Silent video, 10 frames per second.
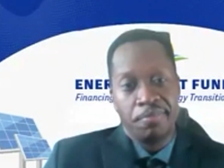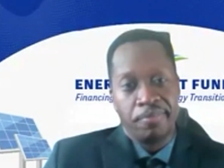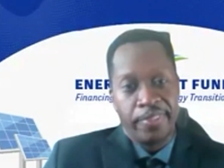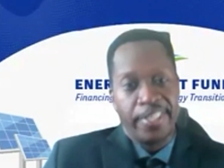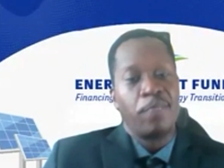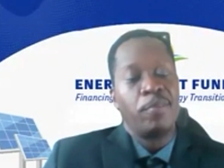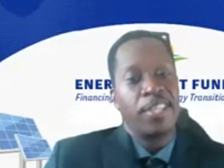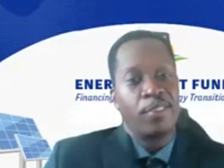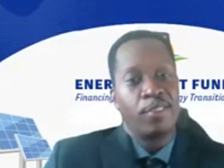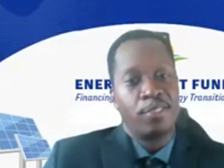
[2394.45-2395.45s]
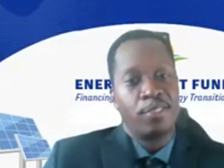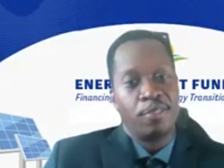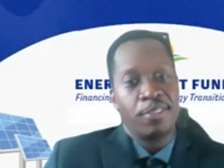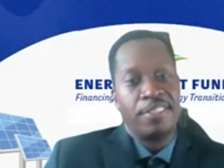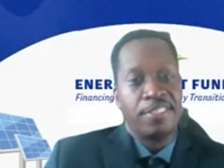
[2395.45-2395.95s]
then we can also
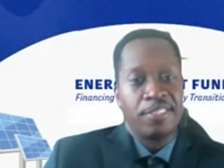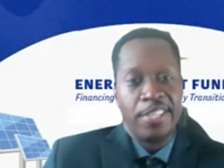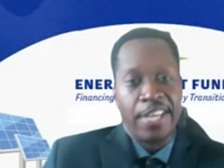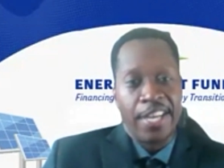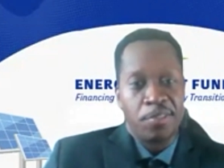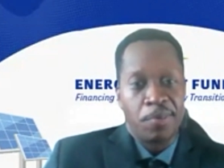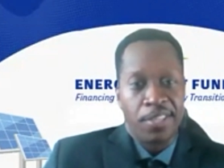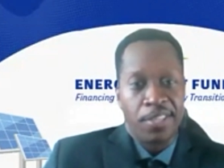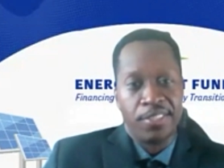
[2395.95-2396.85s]
consider that as well.